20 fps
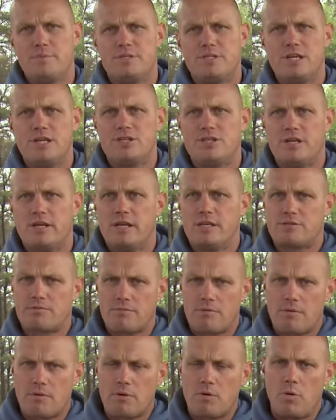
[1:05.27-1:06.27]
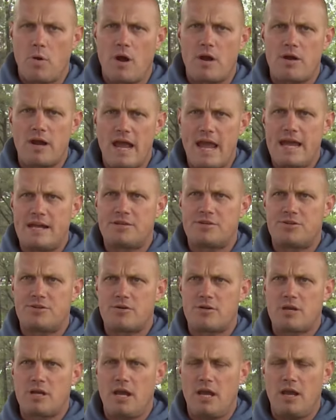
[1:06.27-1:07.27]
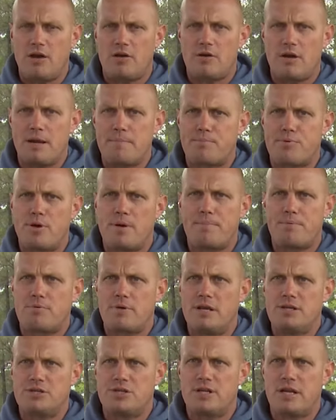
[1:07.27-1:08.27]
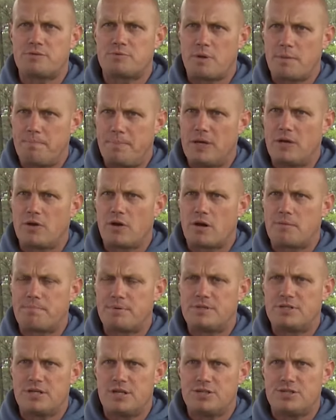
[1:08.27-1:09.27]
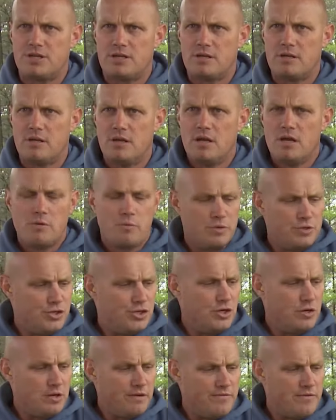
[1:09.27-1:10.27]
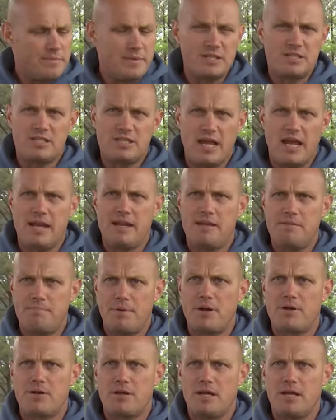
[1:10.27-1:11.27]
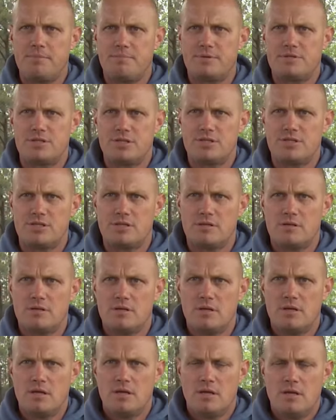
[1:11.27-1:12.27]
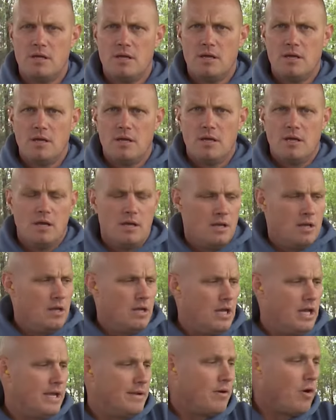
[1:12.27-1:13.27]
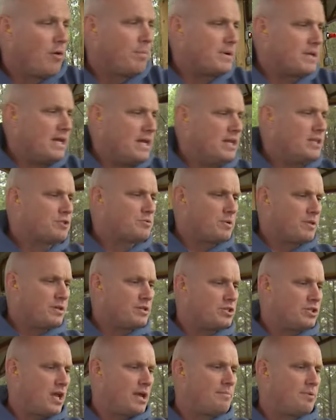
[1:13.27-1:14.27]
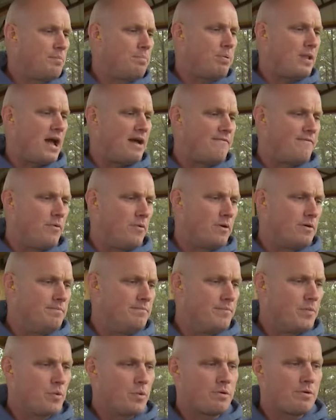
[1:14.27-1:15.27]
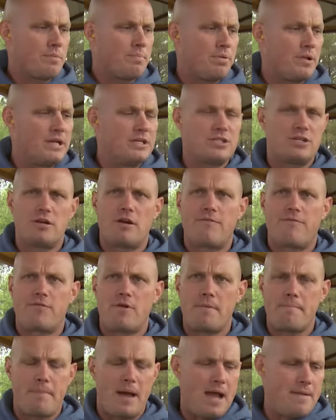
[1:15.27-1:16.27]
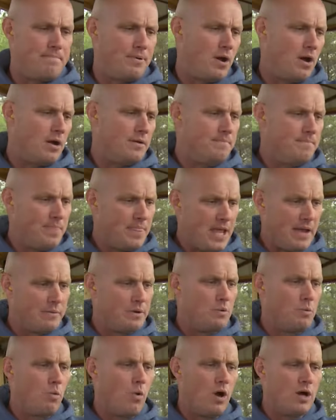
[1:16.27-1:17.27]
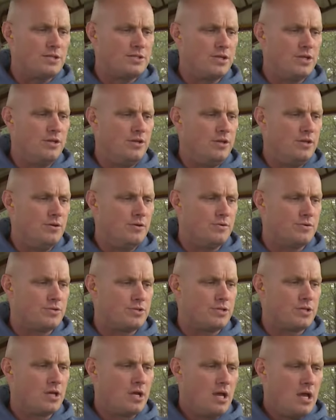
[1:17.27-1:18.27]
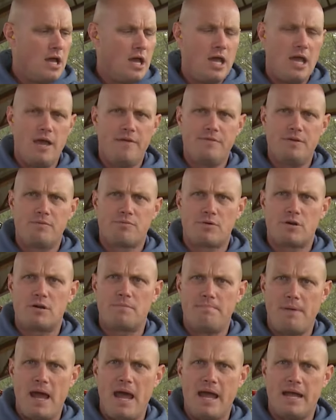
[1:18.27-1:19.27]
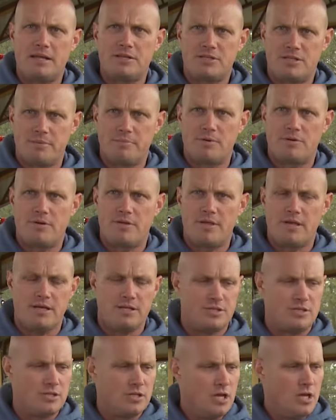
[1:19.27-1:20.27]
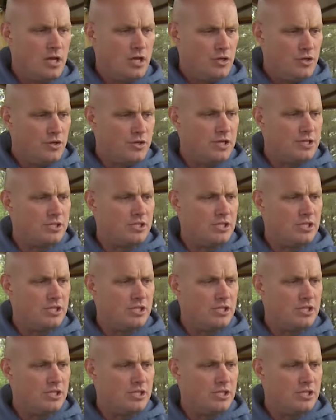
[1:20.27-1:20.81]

position is going to require extra care and preparation as we build our position when shooting from a standing barricade position. It all begins with a stable platform. We're replacing our front bipod, and we want to use a heavy rear bag similar to this. You can